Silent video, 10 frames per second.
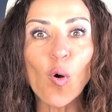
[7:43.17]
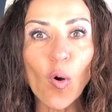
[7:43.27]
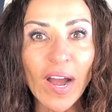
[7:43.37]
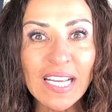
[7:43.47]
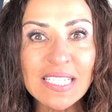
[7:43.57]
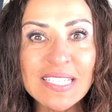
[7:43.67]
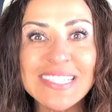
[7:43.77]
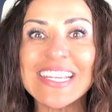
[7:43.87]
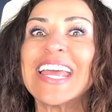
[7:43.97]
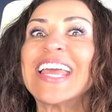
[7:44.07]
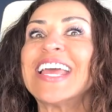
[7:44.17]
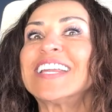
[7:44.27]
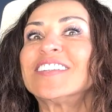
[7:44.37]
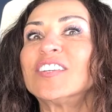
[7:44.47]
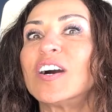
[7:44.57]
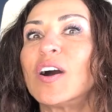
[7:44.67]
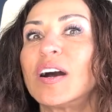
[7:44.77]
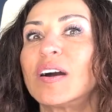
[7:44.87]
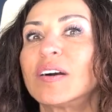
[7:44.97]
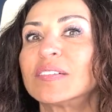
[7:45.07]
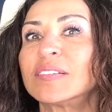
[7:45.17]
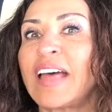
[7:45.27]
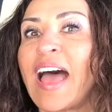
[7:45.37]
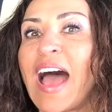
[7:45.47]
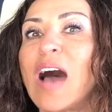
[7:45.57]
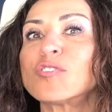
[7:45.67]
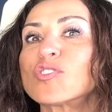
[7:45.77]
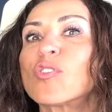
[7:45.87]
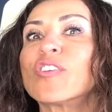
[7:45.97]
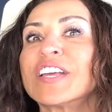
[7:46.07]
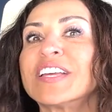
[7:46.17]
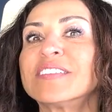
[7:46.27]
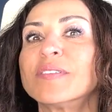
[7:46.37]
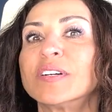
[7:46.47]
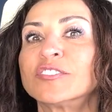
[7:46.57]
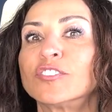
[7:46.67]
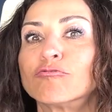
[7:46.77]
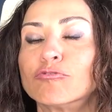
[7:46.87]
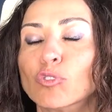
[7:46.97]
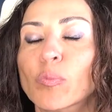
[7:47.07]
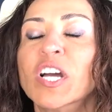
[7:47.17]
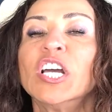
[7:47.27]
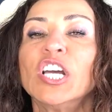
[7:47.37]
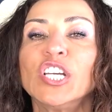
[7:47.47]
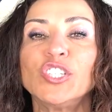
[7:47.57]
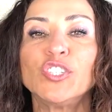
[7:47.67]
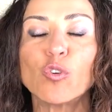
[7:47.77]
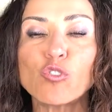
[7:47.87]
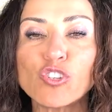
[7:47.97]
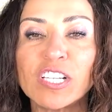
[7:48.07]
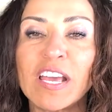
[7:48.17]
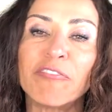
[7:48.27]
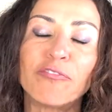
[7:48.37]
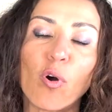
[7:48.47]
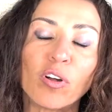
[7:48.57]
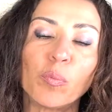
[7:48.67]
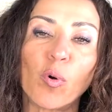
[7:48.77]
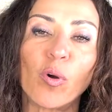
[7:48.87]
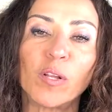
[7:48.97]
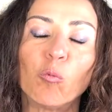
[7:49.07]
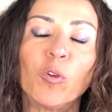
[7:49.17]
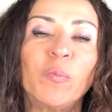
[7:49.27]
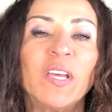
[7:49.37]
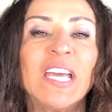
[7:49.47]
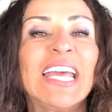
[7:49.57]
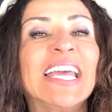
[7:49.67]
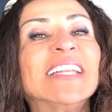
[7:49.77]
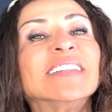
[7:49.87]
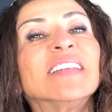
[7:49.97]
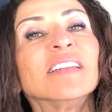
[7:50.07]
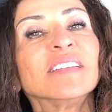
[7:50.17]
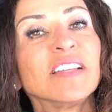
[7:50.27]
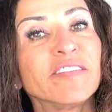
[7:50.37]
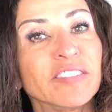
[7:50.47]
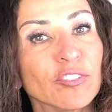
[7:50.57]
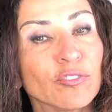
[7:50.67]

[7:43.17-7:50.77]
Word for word: points in the house or in the room. Usually a focal point would be in the living